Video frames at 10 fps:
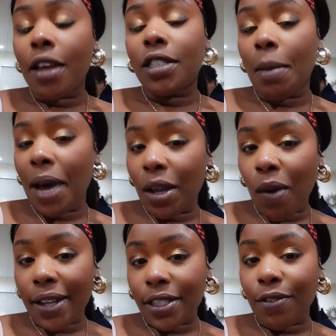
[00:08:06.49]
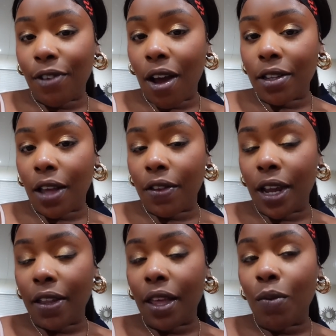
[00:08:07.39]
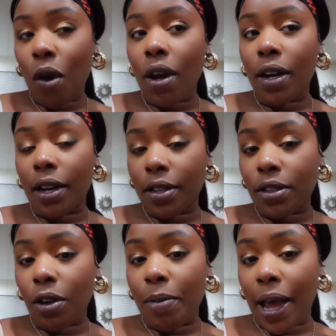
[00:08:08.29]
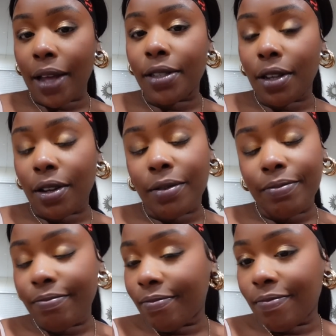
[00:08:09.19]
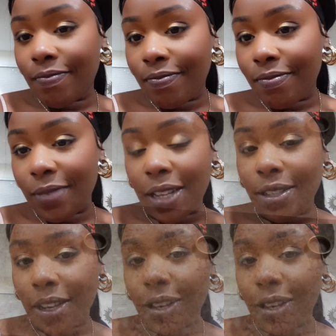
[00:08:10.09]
Somebody watched the vlog the other day and they wanted it so bad, so... They took it.